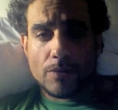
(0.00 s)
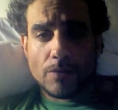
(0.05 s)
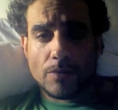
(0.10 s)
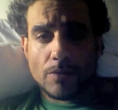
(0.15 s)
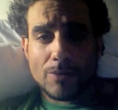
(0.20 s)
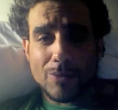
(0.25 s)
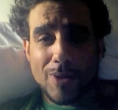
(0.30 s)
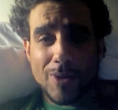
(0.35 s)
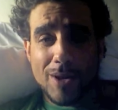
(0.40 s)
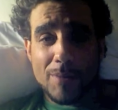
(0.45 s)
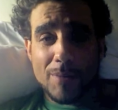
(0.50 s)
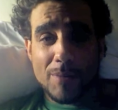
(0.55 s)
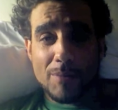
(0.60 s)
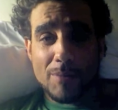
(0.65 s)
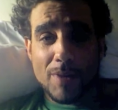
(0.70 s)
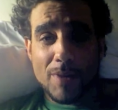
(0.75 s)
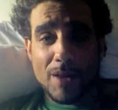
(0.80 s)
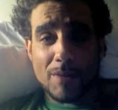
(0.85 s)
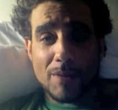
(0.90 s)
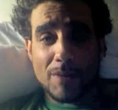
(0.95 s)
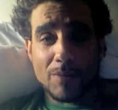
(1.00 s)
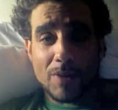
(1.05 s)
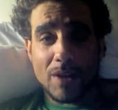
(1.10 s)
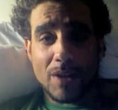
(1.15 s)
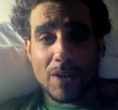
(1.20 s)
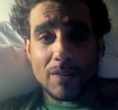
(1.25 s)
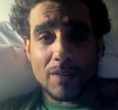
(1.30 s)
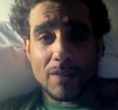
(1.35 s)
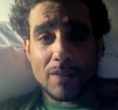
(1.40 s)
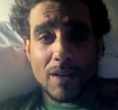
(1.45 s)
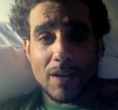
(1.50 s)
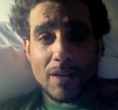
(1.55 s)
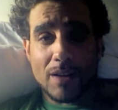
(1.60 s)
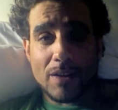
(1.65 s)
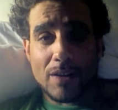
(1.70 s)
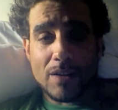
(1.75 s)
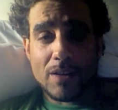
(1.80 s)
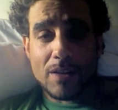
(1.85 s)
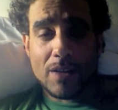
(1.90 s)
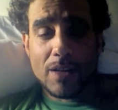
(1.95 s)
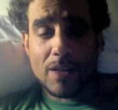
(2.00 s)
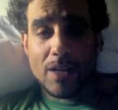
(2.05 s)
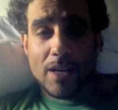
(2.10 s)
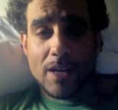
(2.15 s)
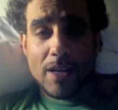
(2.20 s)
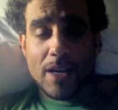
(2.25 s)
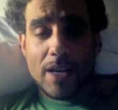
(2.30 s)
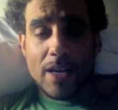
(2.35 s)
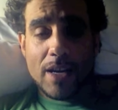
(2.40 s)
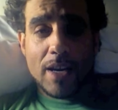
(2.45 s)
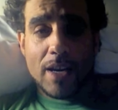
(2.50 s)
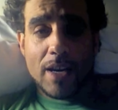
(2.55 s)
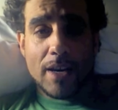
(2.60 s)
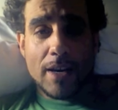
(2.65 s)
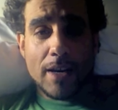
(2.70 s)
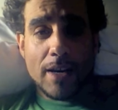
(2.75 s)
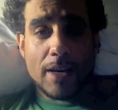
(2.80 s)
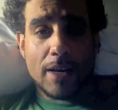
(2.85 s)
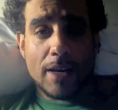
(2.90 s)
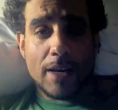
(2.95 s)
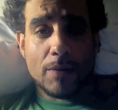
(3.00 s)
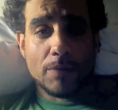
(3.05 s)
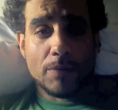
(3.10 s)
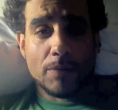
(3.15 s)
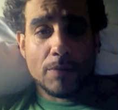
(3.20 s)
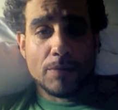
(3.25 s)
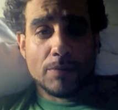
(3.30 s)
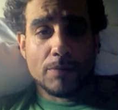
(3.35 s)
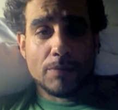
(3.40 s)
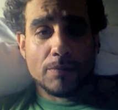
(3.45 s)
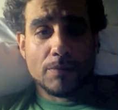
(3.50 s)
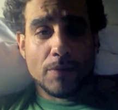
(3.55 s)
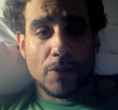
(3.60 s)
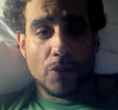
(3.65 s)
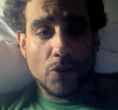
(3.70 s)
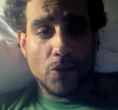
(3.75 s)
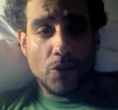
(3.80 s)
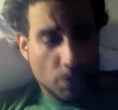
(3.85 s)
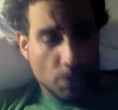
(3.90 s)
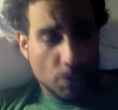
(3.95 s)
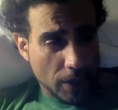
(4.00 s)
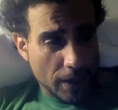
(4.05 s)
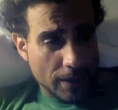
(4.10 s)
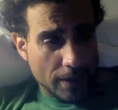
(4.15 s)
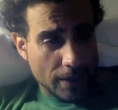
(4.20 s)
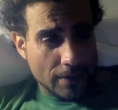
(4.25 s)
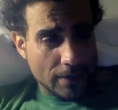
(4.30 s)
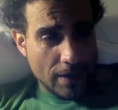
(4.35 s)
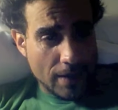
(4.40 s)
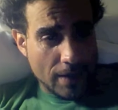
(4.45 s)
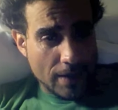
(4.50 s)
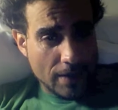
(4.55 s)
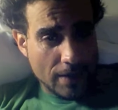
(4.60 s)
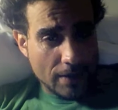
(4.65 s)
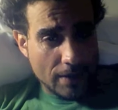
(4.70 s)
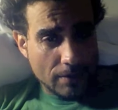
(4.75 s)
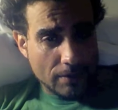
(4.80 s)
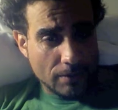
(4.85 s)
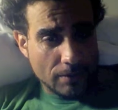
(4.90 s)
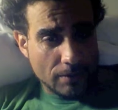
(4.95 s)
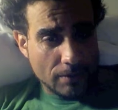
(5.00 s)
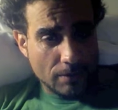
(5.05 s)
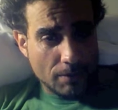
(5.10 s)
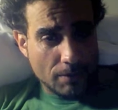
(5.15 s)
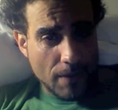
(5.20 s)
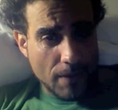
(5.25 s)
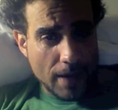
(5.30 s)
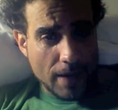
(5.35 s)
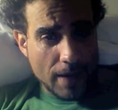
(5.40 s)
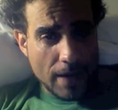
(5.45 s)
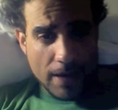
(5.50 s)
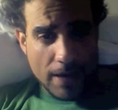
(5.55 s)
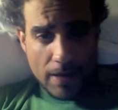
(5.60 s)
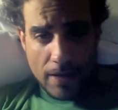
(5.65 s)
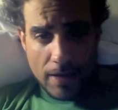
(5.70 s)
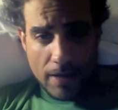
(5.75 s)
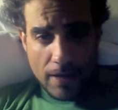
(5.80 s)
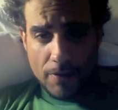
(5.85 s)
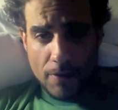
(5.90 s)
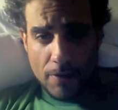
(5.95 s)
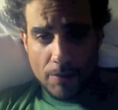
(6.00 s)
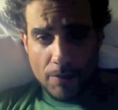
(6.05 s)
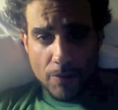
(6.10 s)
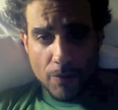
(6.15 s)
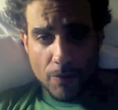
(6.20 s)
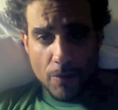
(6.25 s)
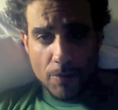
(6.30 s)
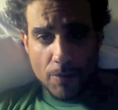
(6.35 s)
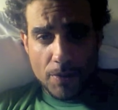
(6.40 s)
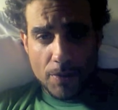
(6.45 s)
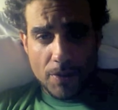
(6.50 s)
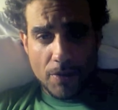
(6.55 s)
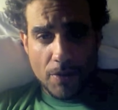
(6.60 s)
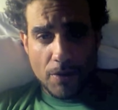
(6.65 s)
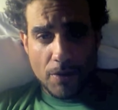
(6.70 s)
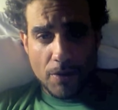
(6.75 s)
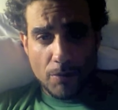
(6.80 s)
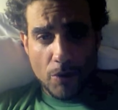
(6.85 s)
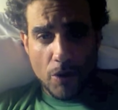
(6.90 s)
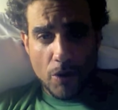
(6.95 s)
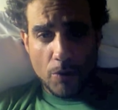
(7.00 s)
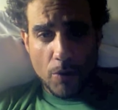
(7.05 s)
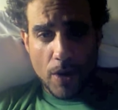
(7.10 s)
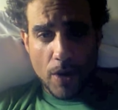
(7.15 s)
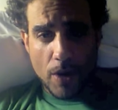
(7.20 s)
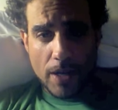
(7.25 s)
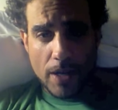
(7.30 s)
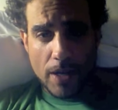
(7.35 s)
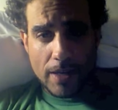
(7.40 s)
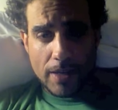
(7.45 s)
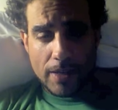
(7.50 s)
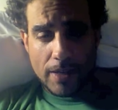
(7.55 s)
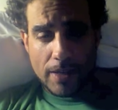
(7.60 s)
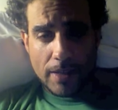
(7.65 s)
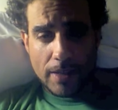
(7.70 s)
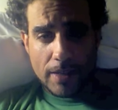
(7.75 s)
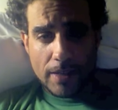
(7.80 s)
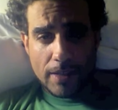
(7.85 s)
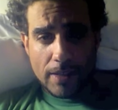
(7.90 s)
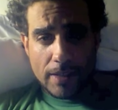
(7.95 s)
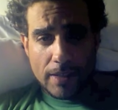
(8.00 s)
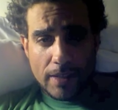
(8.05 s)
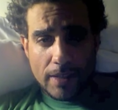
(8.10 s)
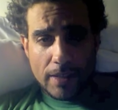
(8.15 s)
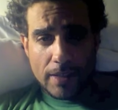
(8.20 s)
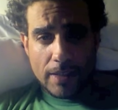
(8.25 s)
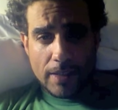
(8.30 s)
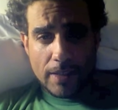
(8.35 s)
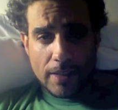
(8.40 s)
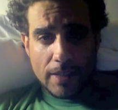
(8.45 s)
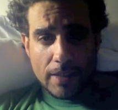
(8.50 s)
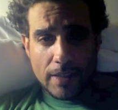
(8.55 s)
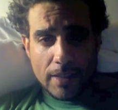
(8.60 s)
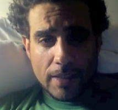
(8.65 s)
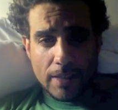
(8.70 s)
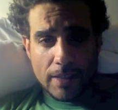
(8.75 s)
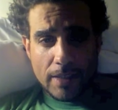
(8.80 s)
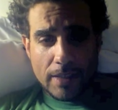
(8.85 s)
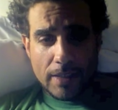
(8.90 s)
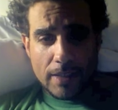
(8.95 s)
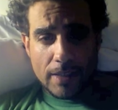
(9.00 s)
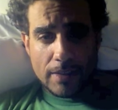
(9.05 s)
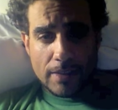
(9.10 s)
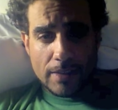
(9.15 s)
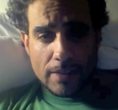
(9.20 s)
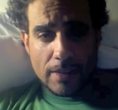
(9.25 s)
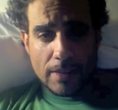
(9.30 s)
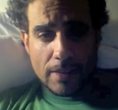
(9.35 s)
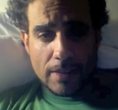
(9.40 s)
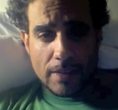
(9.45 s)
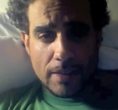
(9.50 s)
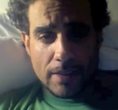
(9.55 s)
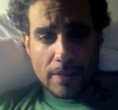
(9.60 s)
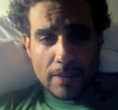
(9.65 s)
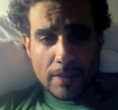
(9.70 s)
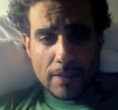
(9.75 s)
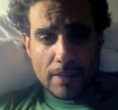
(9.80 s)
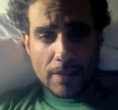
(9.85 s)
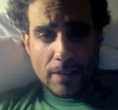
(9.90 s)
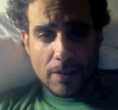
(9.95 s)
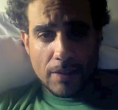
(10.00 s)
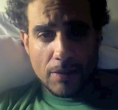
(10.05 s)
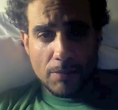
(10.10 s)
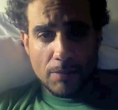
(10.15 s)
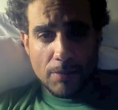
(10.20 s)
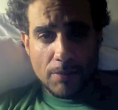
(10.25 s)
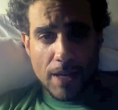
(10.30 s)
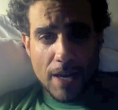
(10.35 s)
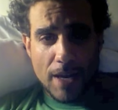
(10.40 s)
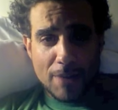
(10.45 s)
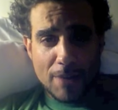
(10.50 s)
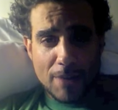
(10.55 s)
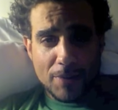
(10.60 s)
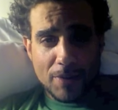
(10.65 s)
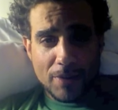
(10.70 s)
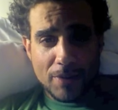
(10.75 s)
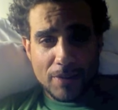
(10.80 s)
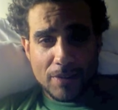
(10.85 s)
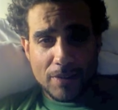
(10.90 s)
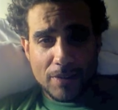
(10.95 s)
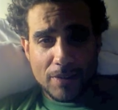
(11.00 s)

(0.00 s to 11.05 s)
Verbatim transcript: That's why I'm in bed. I'm kind of tired. Uh, did two plays today, matinee and an evening performance here on Broadway, and uh, I couldn't be happier.